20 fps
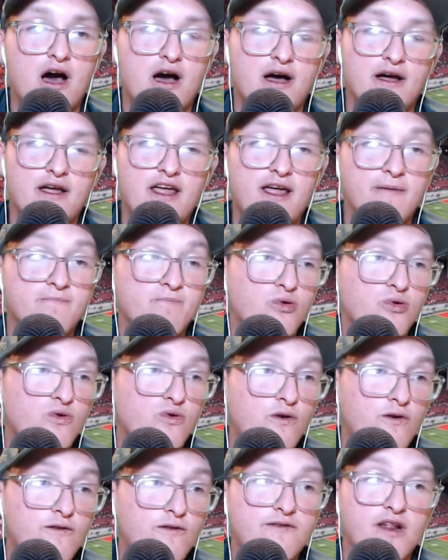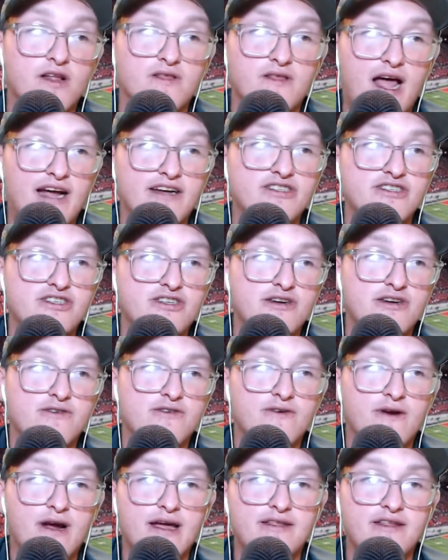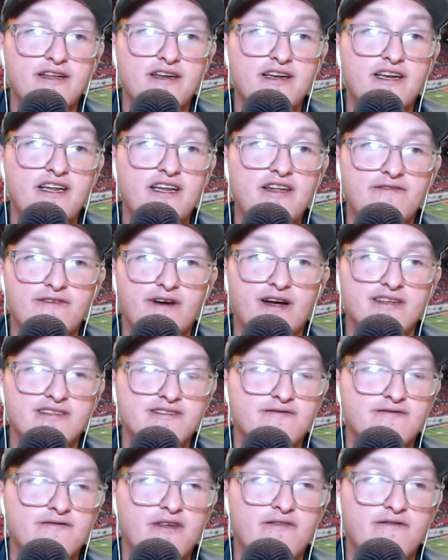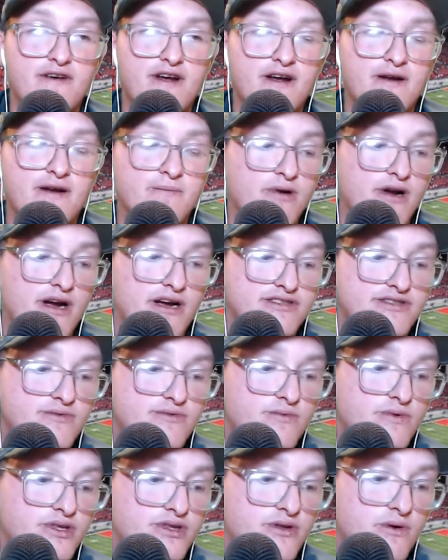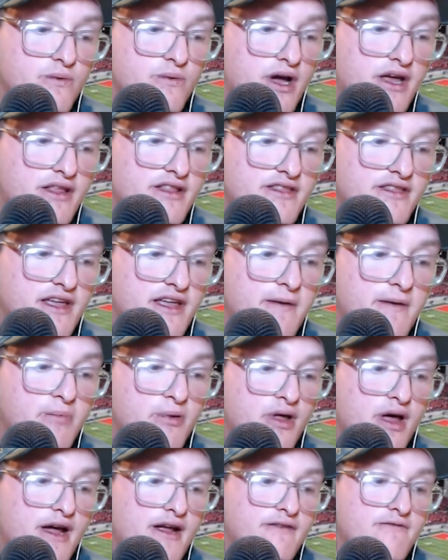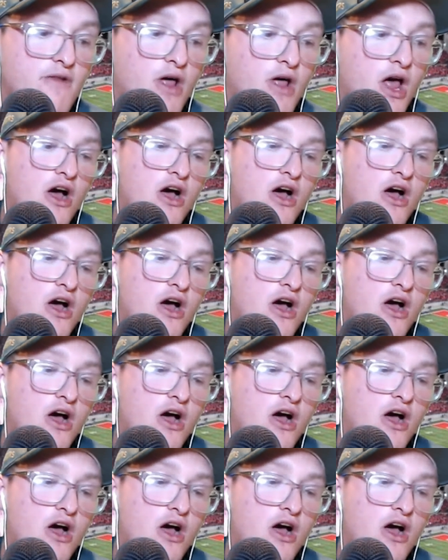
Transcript: Improved last year greatly defensively. Very impressed with the way that they played.